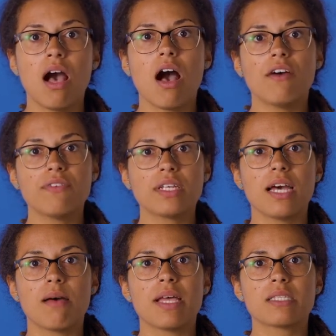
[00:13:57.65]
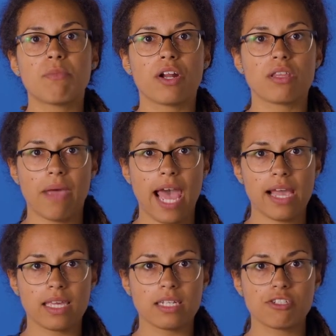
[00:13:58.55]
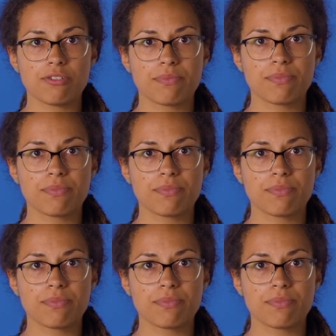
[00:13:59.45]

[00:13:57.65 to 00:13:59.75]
often come as part of the package.